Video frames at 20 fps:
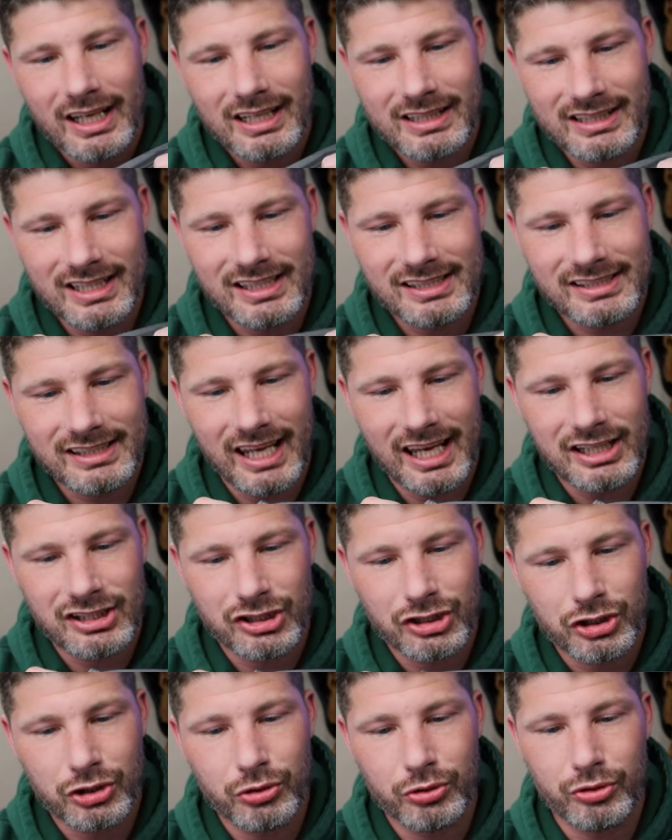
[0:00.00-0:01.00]
In this
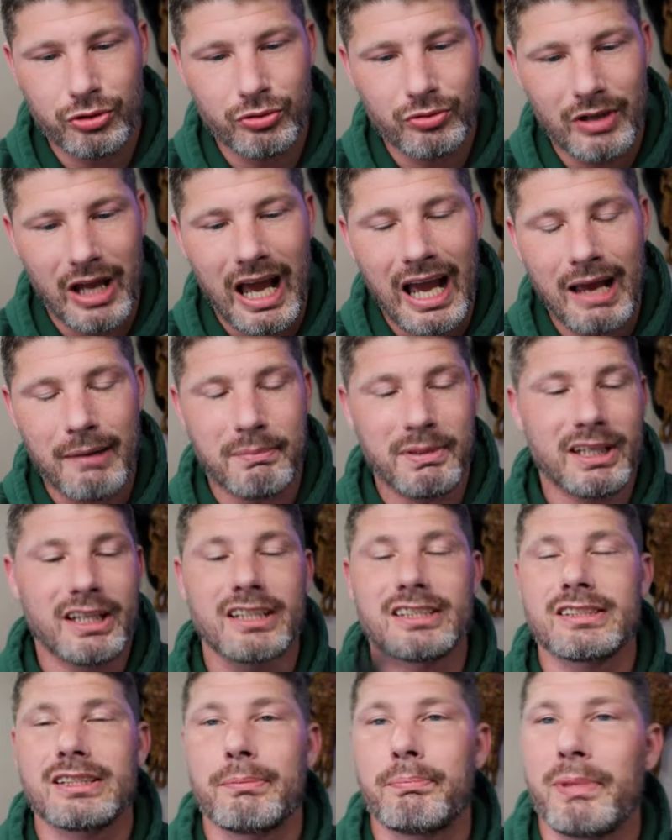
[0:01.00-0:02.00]
case, you do not
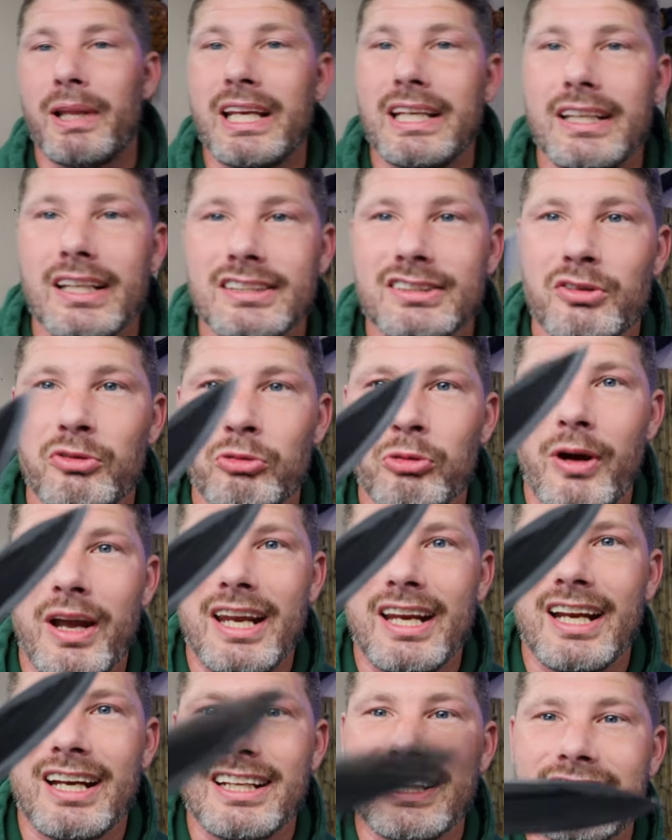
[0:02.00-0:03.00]
because the blade doesn't
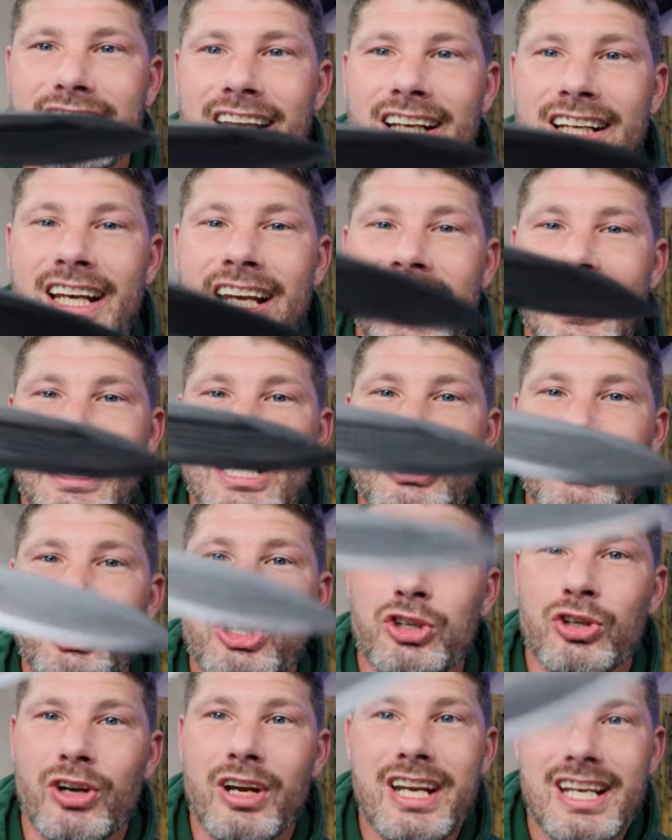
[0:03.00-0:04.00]
weigh anything. It's
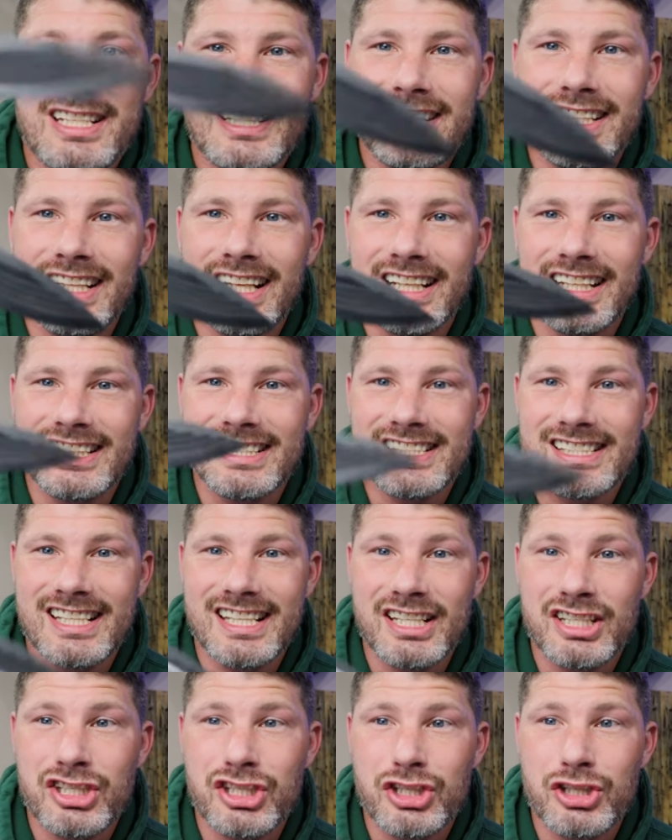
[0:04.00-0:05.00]
crazy that it's
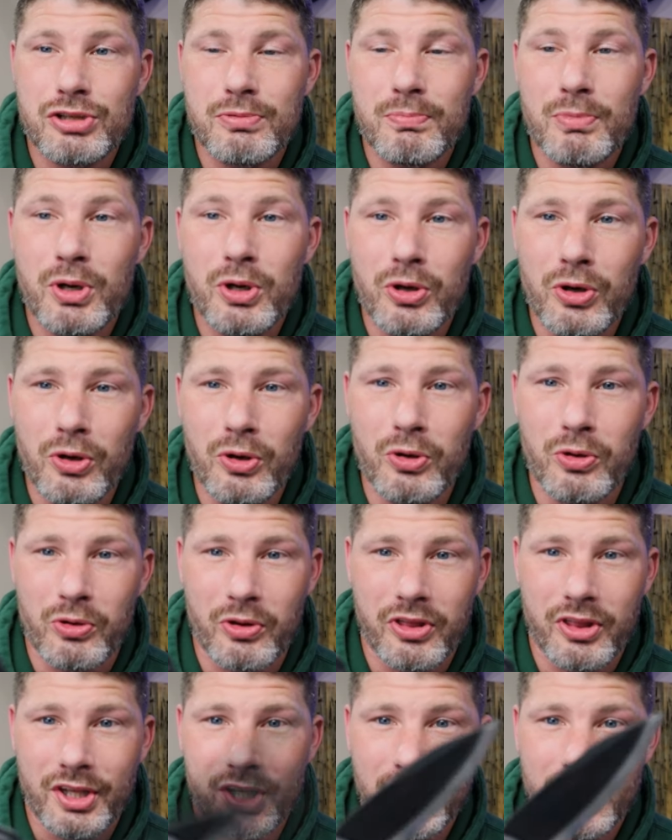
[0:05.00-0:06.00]
this
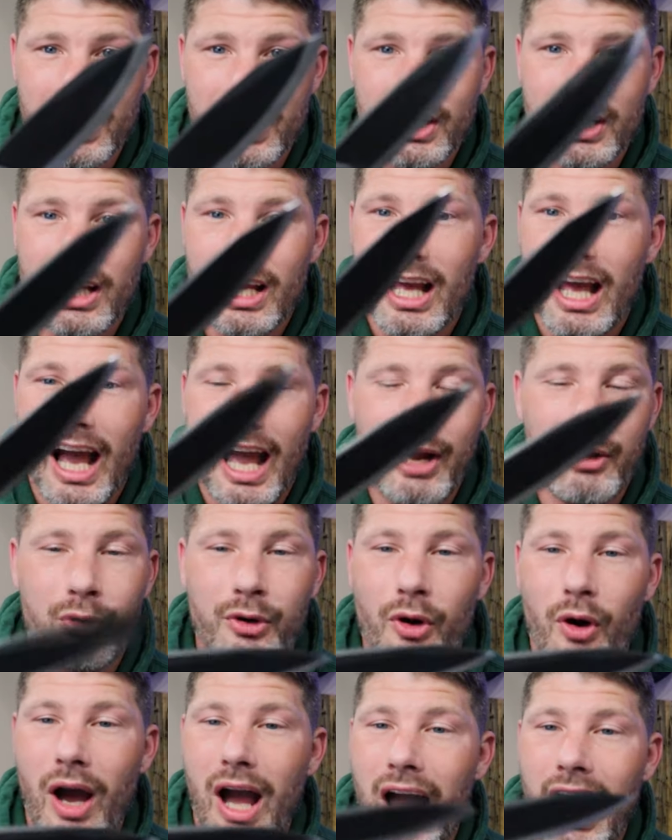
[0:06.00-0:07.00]
smooth. I
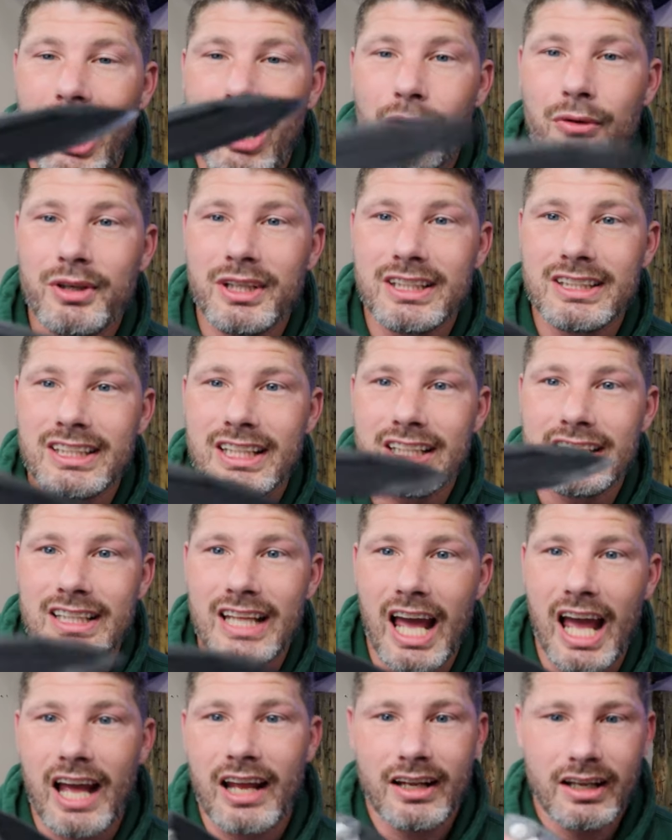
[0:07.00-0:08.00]
don't know how he did
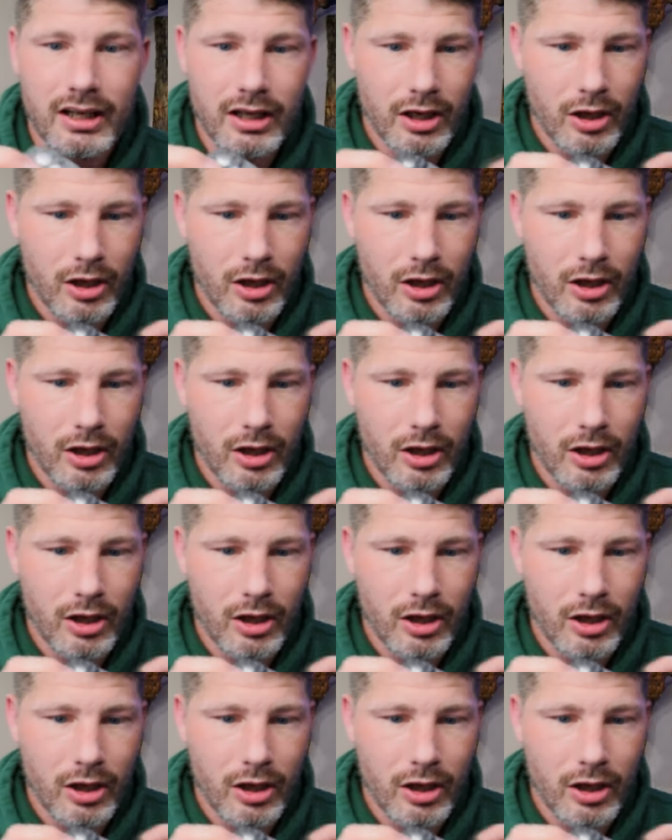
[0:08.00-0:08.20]
that.